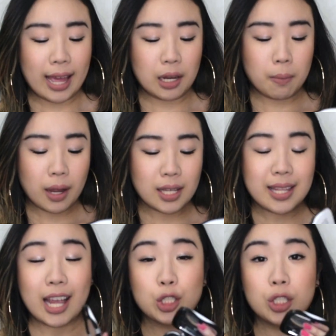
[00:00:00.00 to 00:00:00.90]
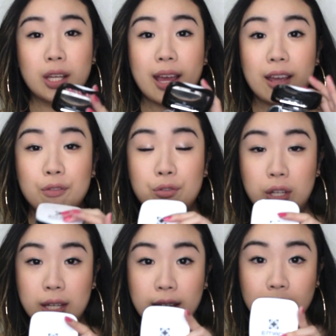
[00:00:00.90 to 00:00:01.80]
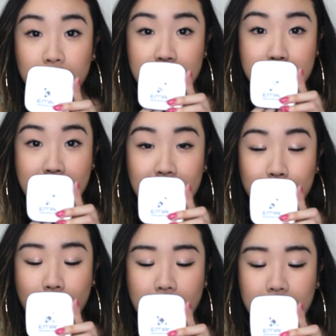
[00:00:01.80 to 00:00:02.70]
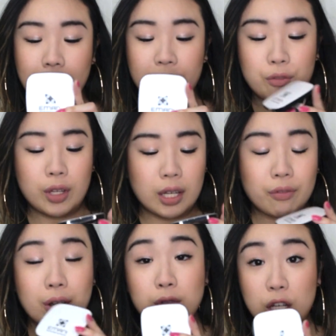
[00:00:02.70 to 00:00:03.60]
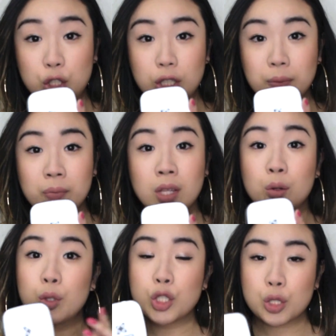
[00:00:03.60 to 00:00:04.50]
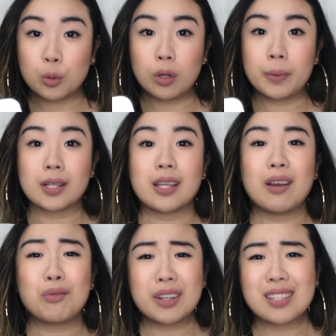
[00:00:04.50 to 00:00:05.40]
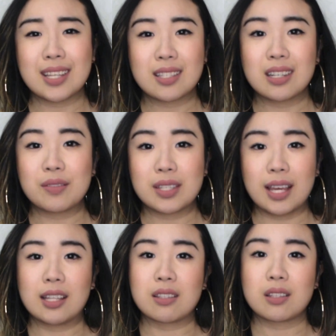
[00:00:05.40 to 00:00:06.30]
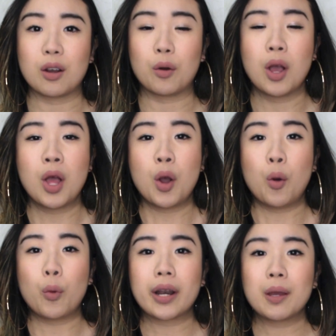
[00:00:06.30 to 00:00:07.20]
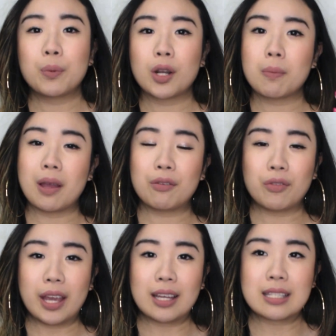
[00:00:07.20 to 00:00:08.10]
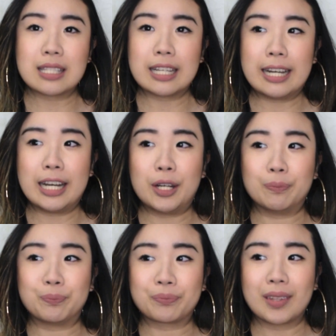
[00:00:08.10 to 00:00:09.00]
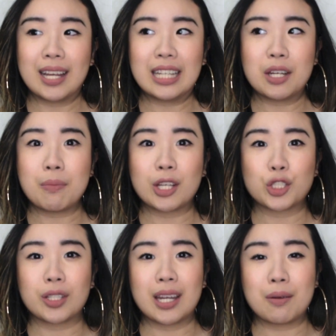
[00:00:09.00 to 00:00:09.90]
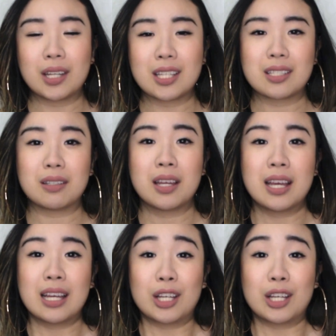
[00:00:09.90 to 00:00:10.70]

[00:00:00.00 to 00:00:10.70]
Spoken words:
And Imani is actually a vegan cosmetic vegan foundation, which is cool because I have very sensitive skin. So what I put on my face, I need to make sure that it doesn't